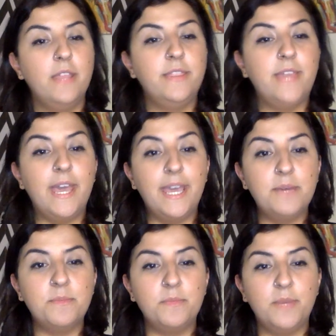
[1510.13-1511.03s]
The
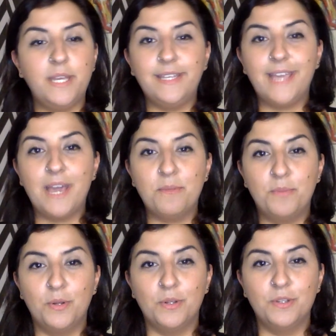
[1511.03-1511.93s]
M in
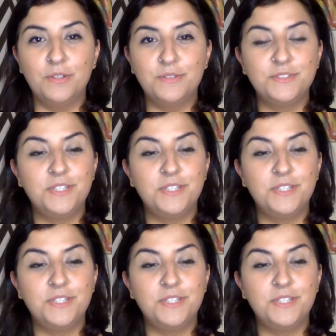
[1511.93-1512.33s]
GAMPOL